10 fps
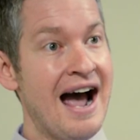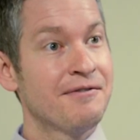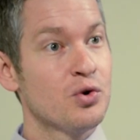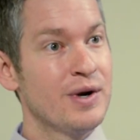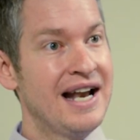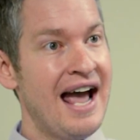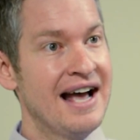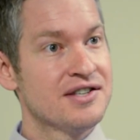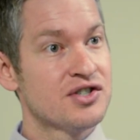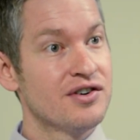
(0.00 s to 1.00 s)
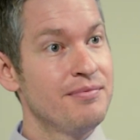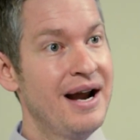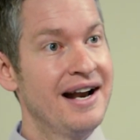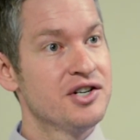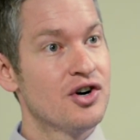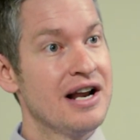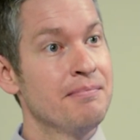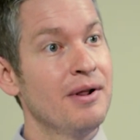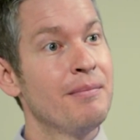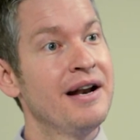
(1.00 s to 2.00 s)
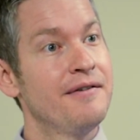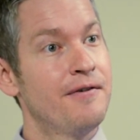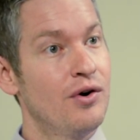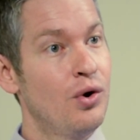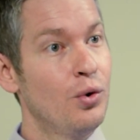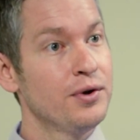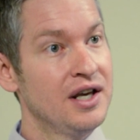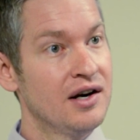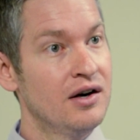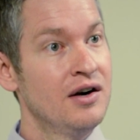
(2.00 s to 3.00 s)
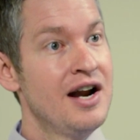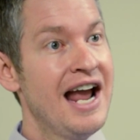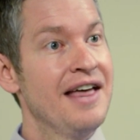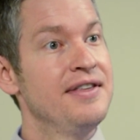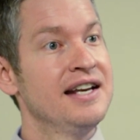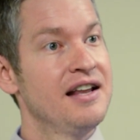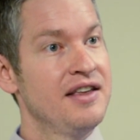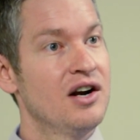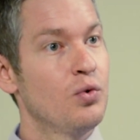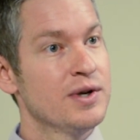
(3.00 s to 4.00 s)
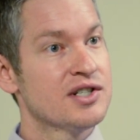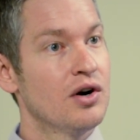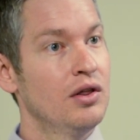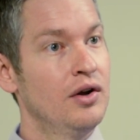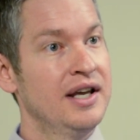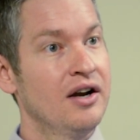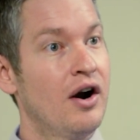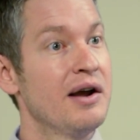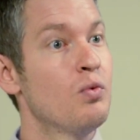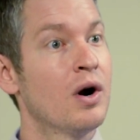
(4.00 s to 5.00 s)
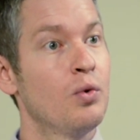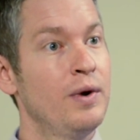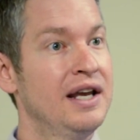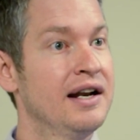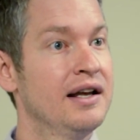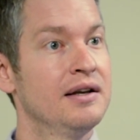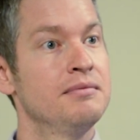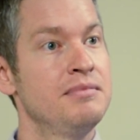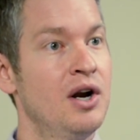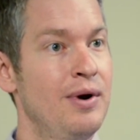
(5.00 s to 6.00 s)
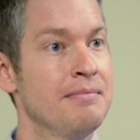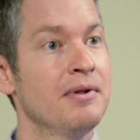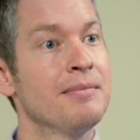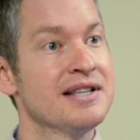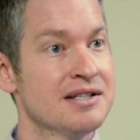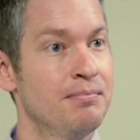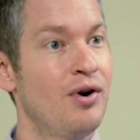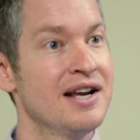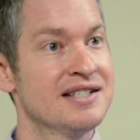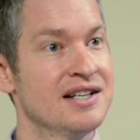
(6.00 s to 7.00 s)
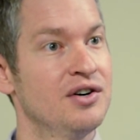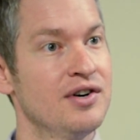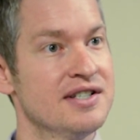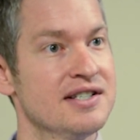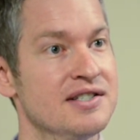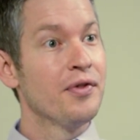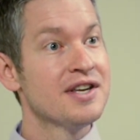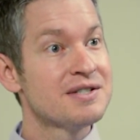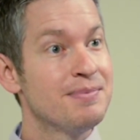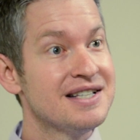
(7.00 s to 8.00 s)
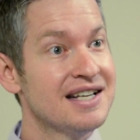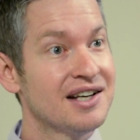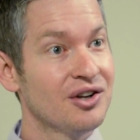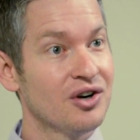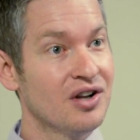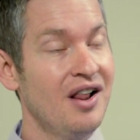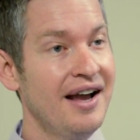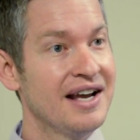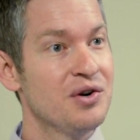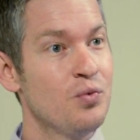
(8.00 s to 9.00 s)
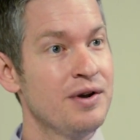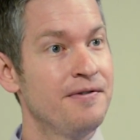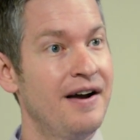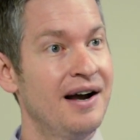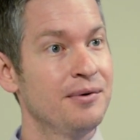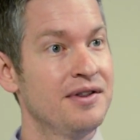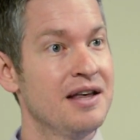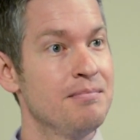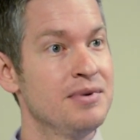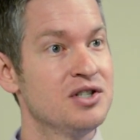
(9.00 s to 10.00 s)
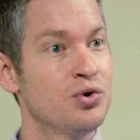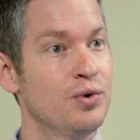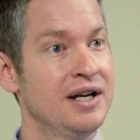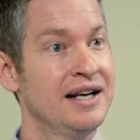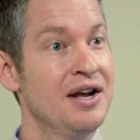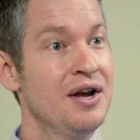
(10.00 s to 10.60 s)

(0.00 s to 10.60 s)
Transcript: After we had ServeManager implemented for a whole year, at the end of the year, we start looking, all right, where are we gonna, implement some price increases? This particular client, we found that between